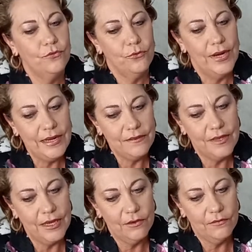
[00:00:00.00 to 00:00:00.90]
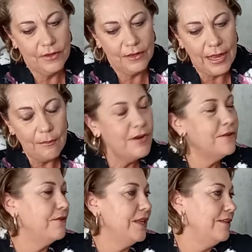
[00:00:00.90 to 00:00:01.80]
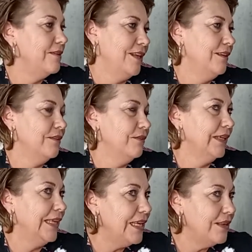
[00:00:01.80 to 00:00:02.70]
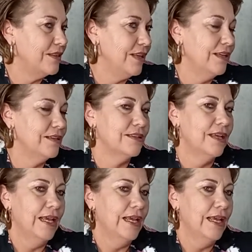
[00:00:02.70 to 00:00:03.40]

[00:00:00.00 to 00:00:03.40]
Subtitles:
really think of a couple of key things,